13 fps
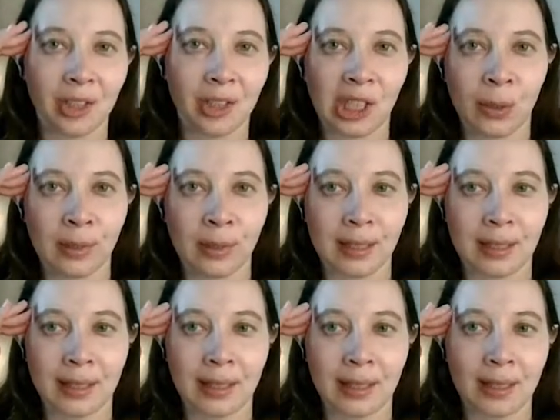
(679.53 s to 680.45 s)
she
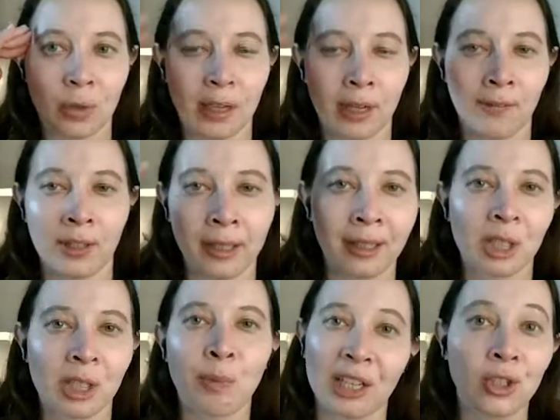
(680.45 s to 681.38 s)
was sort of feeling
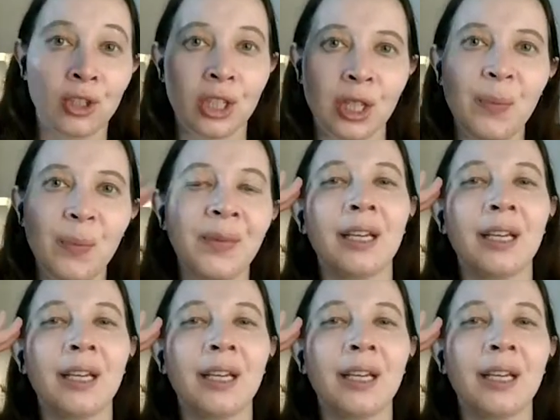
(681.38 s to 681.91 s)
this pressure too,